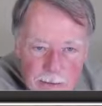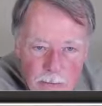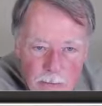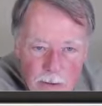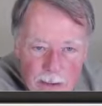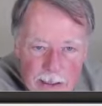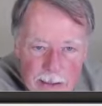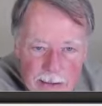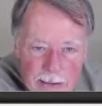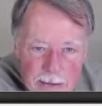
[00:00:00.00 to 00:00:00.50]

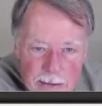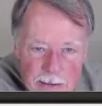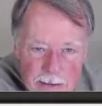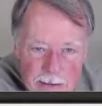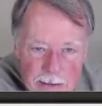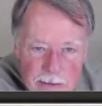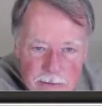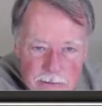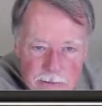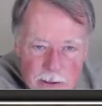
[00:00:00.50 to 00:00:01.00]
red in
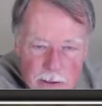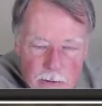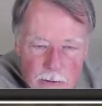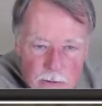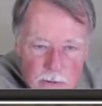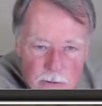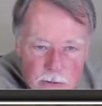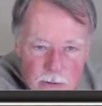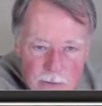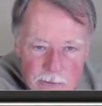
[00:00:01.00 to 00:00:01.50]
these
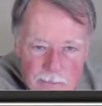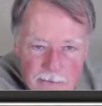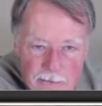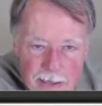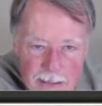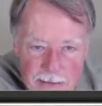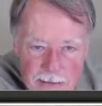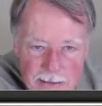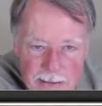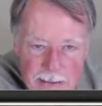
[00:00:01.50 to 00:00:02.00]
stones. So the
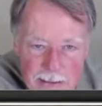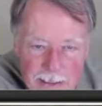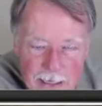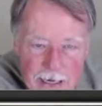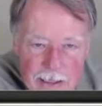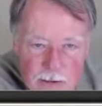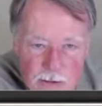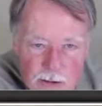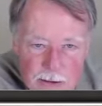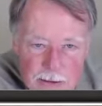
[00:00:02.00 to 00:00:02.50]
faceting
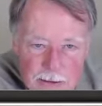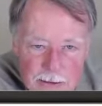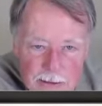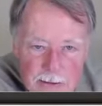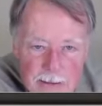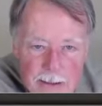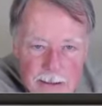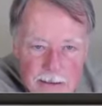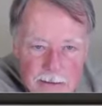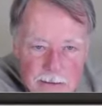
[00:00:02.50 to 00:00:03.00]
actually
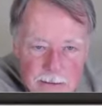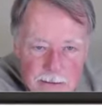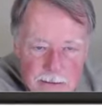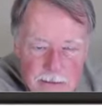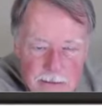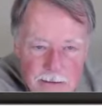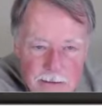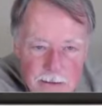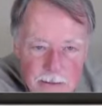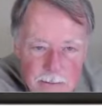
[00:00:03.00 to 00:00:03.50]
does
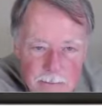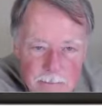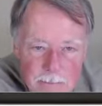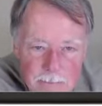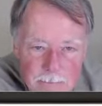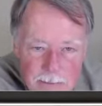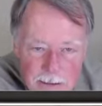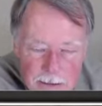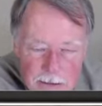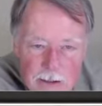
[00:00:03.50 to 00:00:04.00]

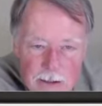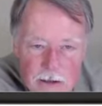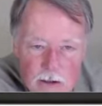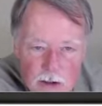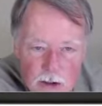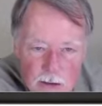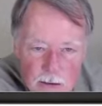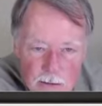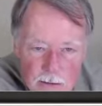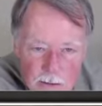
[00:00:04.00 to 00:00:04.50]
some
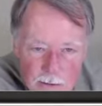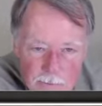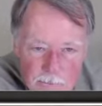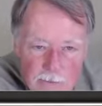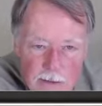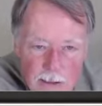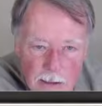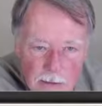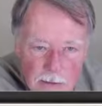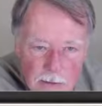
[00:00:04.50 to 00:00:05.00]
addition
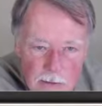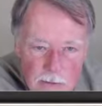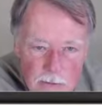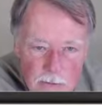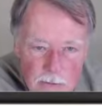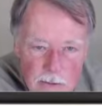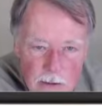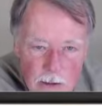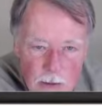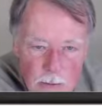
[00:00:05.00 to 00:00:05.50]
of color
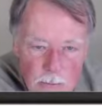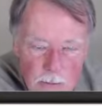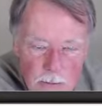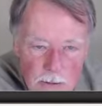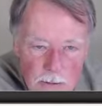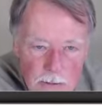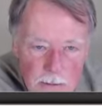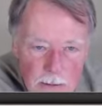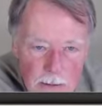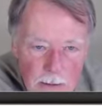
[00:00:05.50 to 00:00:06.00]
to the
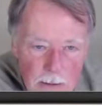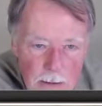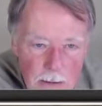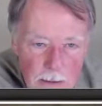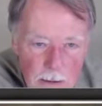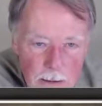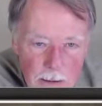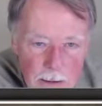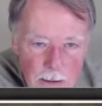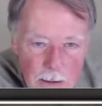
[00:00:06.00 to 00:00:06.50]
opal.
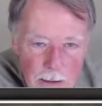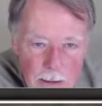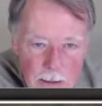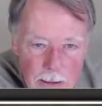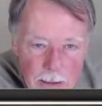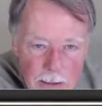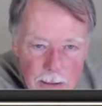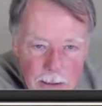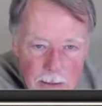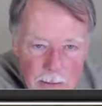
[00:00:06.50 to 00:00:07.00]

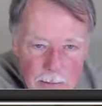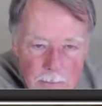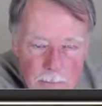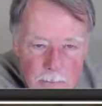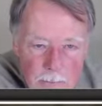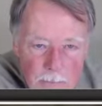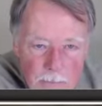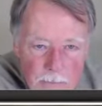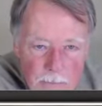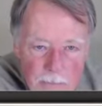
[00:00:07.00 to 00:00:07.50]

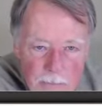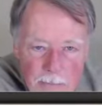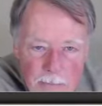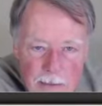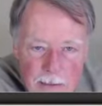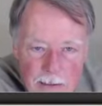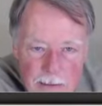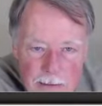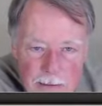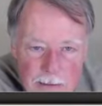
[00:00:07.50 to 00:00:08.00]
Um,
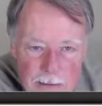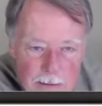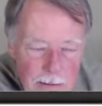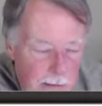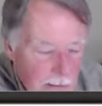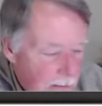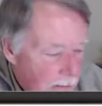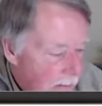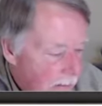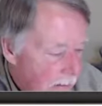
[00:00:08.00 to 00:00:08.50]

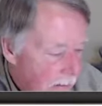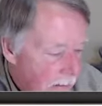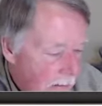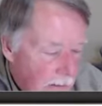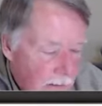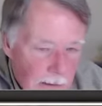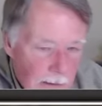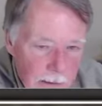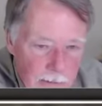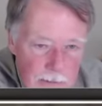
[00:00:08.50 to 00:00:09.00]
the
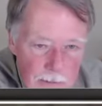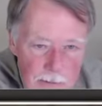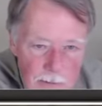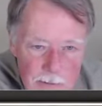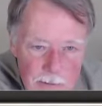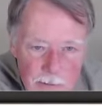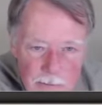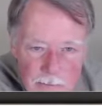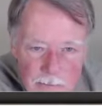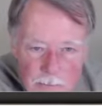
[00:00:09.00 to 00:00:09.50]

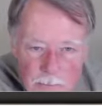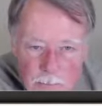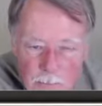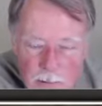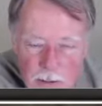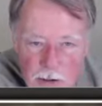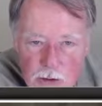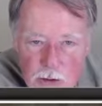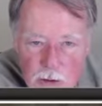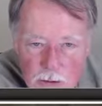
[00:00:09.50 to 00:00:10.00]
other
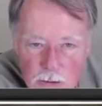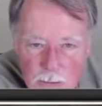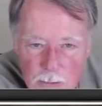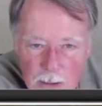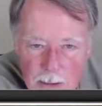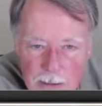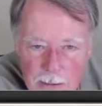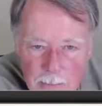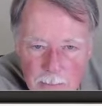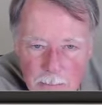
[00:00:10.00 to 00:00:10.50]
picture is
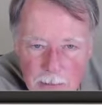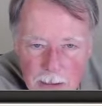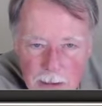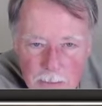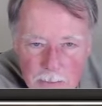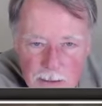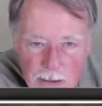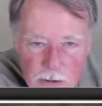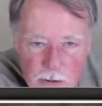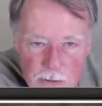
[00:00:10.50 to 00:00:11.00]
probably a better
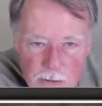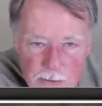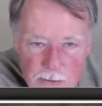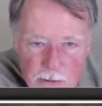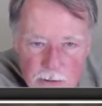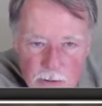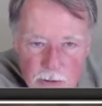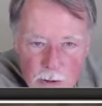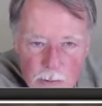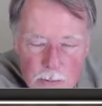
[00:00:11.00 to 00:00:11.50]
picture of
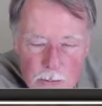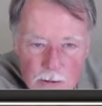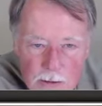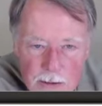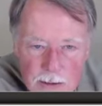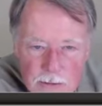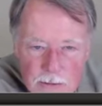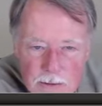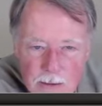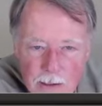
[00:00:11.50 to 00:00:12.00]
this opal,
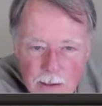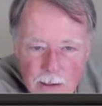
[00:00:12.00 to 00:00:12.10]
because